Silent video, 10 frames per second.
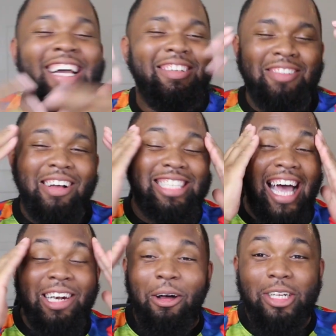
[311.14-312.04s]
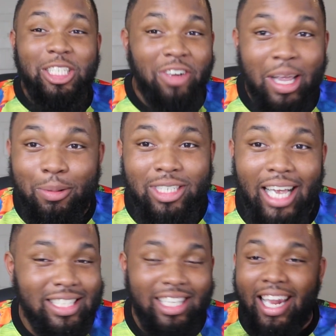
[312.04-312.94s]
You know what I'm saying? I know dream
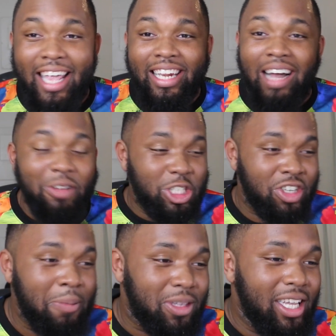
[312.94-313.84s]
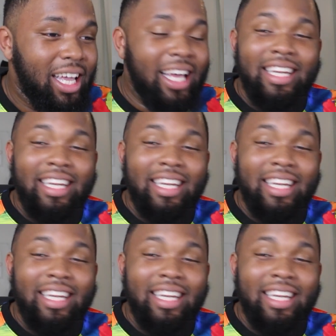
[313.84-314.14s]
chasers that ain't never dreamt it.